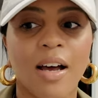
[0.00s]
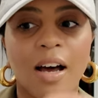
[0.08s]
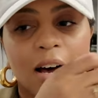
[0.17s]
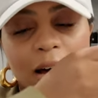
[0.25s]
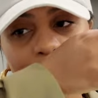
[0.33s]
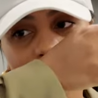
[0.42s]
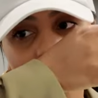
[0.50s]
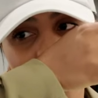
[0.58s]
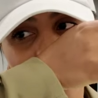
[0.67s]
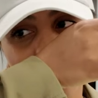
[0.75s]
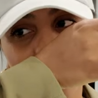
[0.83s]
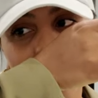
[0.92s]
Um,
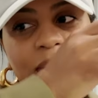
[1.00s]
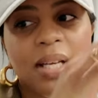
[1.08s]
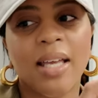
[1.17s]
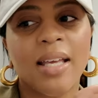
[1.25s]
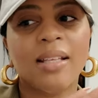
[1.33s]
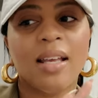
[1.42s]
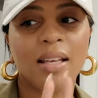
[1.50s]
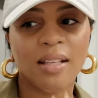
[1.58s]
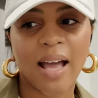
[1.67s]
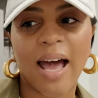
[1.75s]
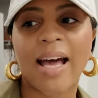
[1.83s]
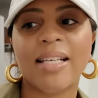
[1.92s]
but it,
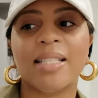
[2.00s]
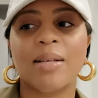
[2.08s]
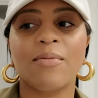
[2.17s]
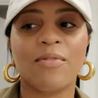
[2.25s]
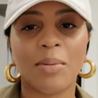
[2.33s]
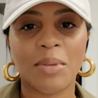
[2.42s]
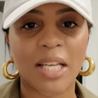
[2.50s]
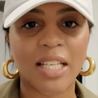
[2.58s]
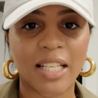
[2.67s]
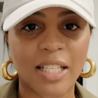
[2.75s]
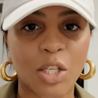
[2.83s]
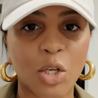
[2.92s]
it has some
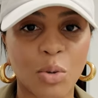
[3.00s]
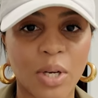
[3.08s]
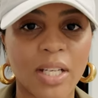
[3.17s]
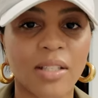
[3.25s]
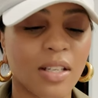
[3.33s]
femininity to it.